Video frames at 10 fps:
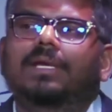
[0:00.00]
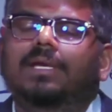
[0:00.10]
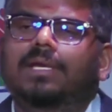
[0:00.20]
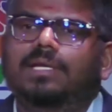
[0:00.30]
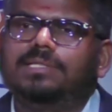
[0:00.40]

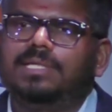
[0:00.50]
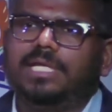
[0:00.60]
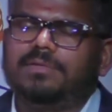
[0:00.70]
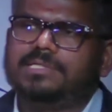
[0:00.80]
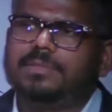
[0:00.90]
is that
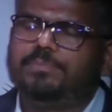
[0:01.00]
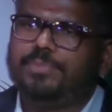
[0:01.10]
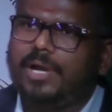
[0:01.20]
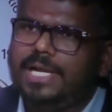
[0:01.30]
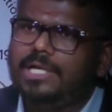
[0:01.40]
there was a
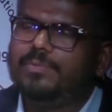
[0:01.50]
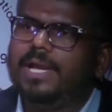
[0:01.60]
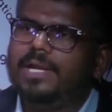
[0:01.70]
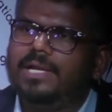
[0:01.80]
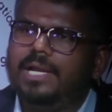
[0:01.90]
point
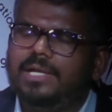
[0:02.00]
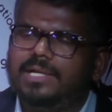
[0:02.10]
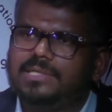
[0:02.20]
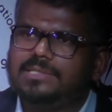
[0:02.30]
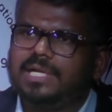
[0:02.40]
when
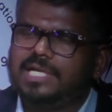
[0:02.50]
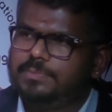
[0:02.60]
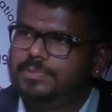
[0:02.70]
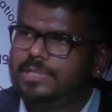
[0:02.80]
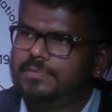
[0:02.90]
India's
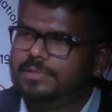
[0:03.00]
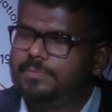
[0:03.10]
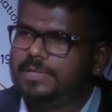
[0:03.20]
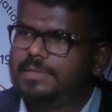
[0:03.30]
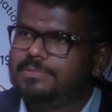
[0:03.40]
diaspora were
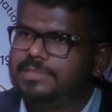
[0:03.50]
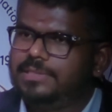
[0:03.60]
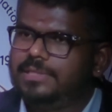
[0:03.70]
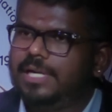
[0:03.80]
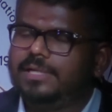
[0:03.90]
perhaps
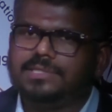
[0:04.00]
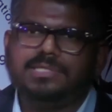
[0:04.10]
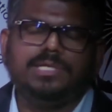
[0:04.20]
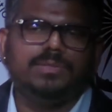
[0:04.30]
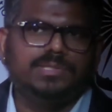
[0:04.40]
treated like
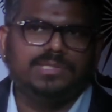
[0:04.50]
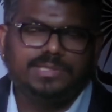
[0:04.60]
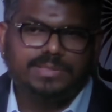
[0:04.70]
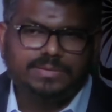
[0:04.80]
destitutes,